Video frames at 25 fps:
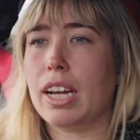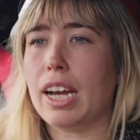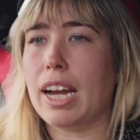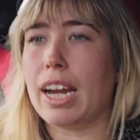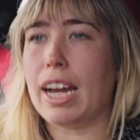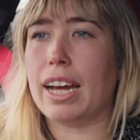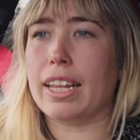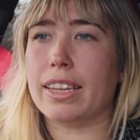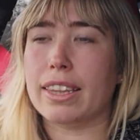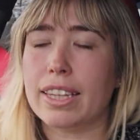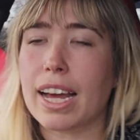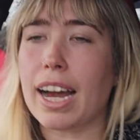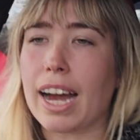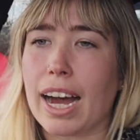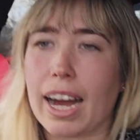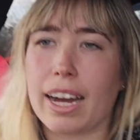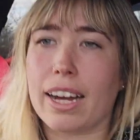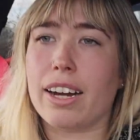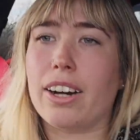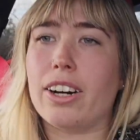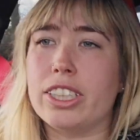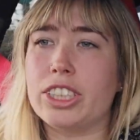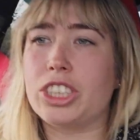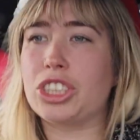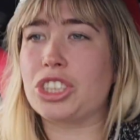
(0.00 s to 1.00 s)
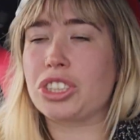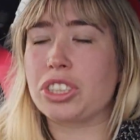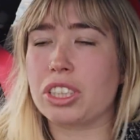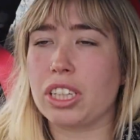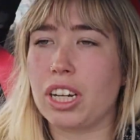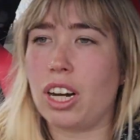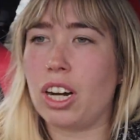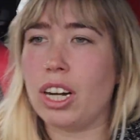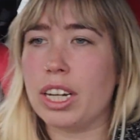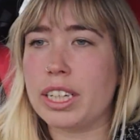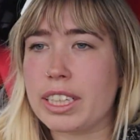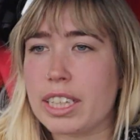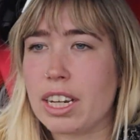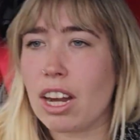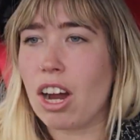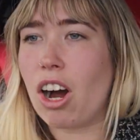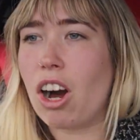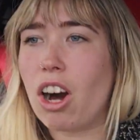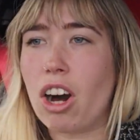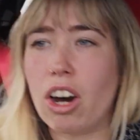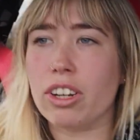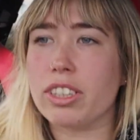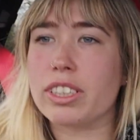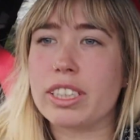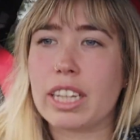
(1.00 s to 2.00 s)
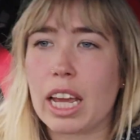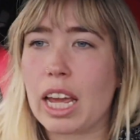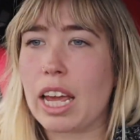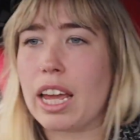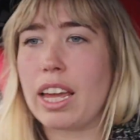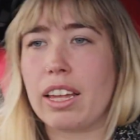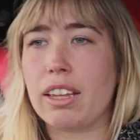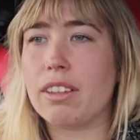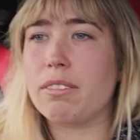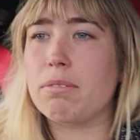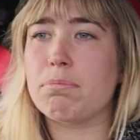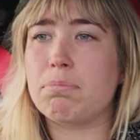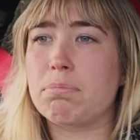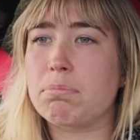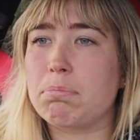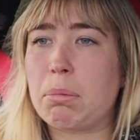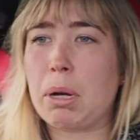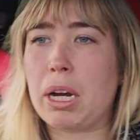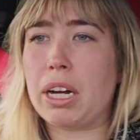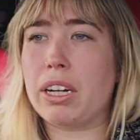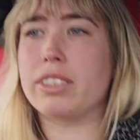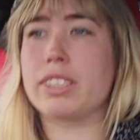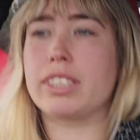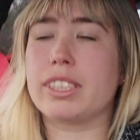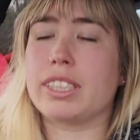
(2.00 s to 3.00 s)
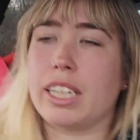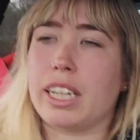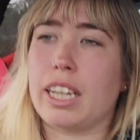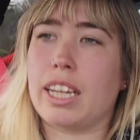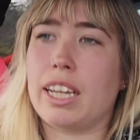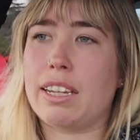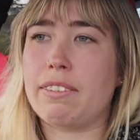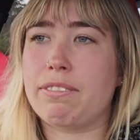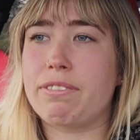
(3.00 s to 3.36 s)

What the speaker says: And that, I can't get past it.